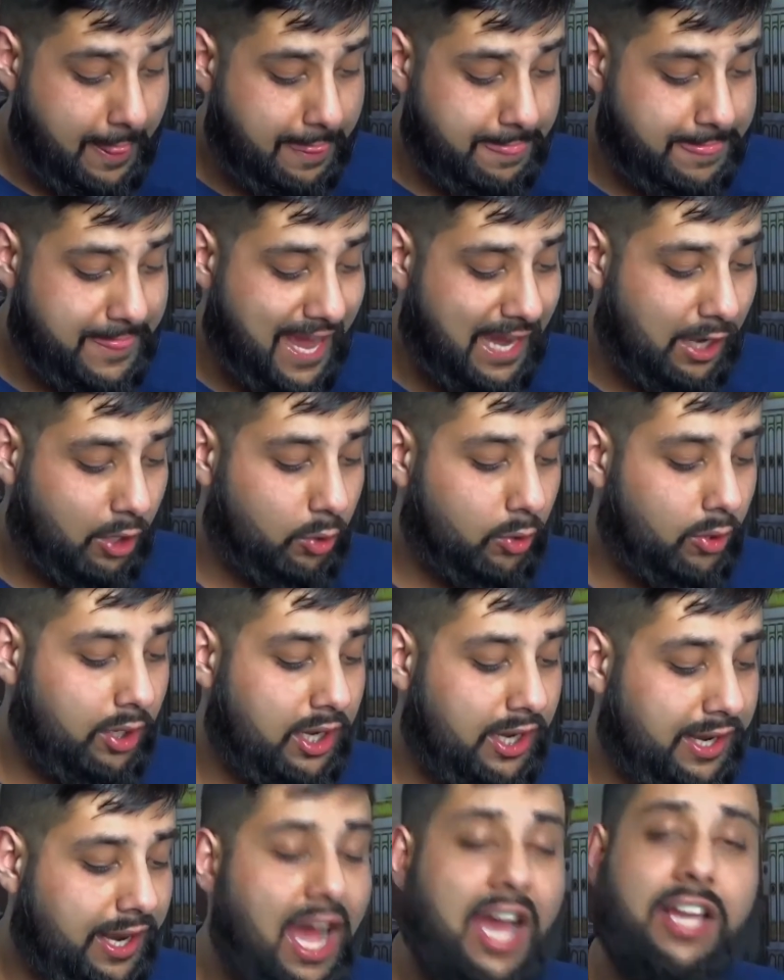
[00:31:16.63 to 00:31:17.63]
Now,
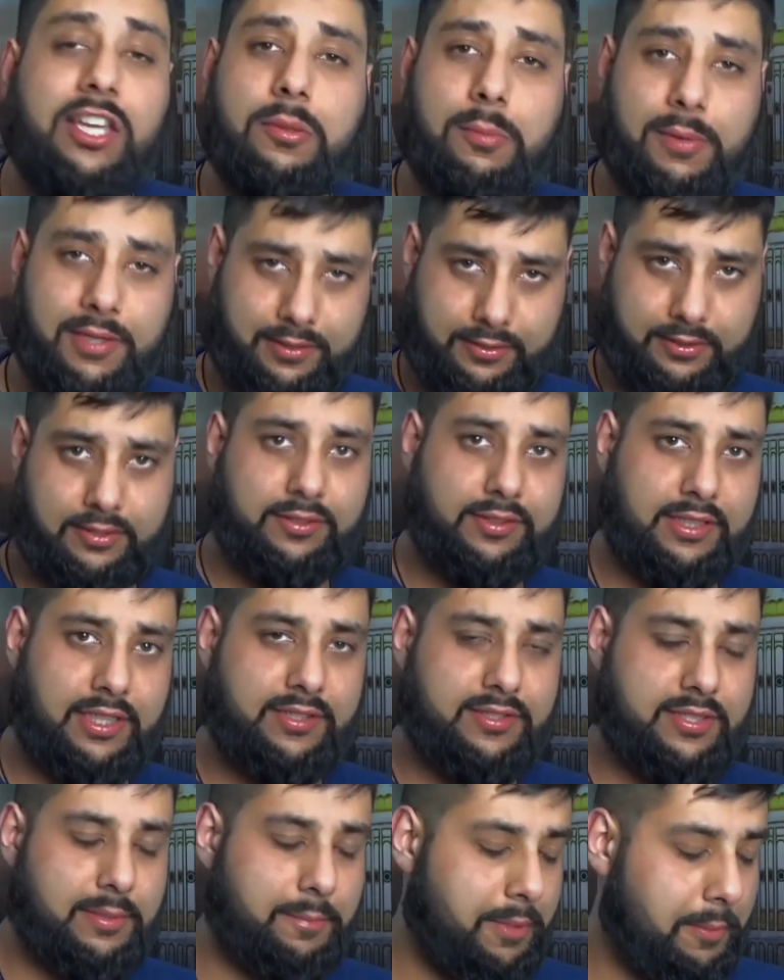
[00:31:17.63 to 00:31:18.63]
an argument
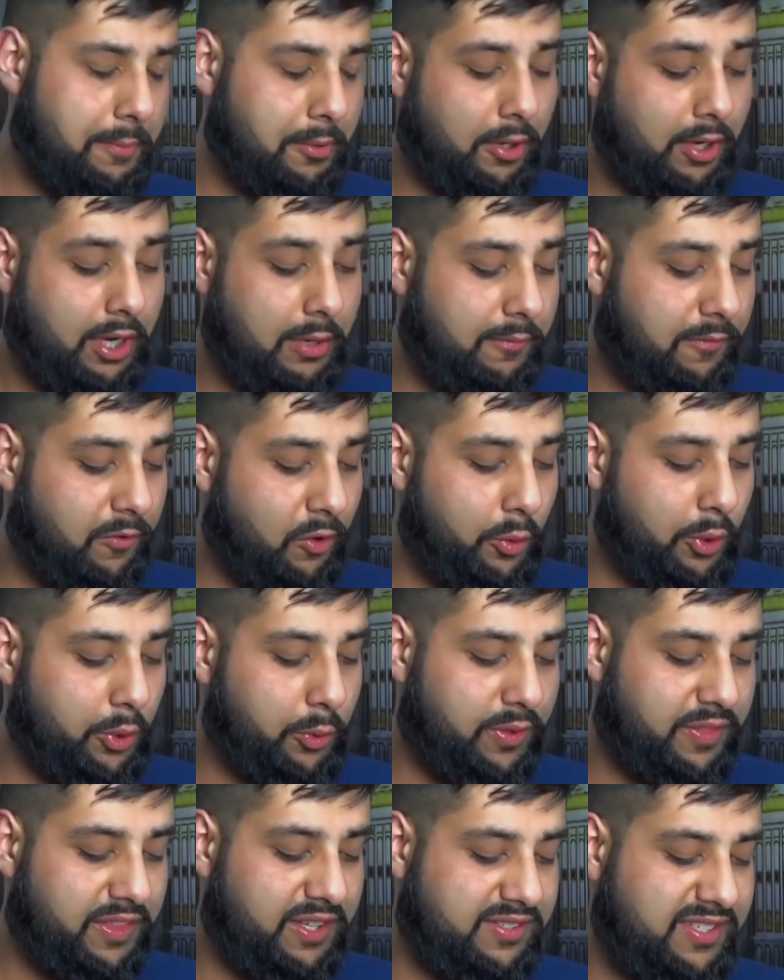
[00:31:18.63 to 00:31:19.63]
that some people come forward
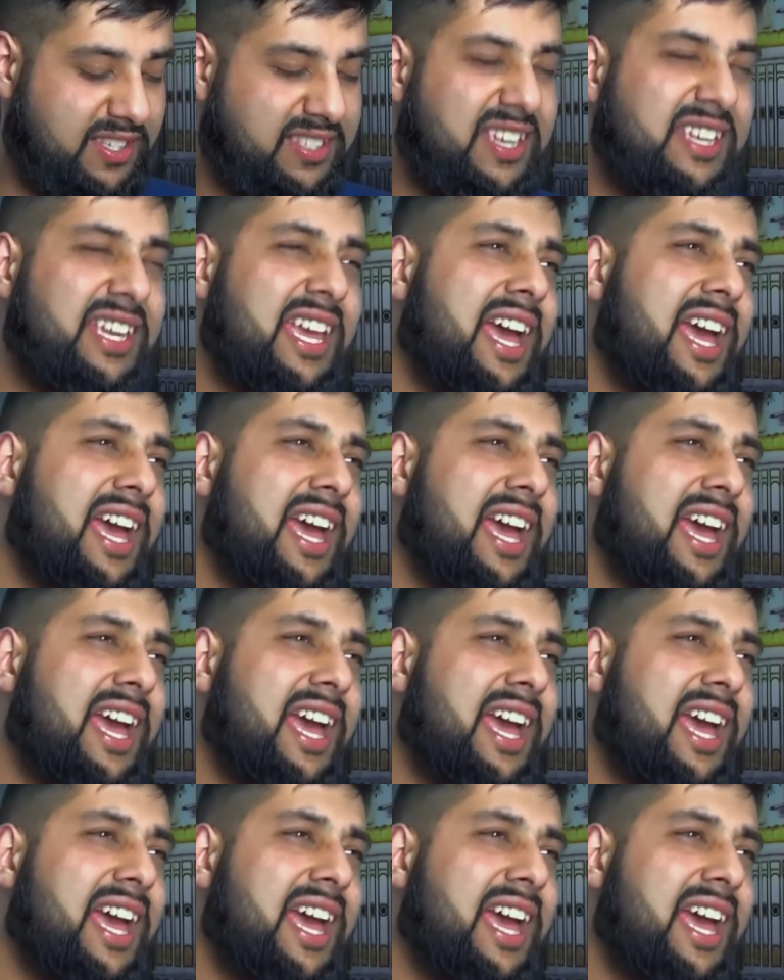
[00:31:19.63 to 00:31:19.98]
with is they say,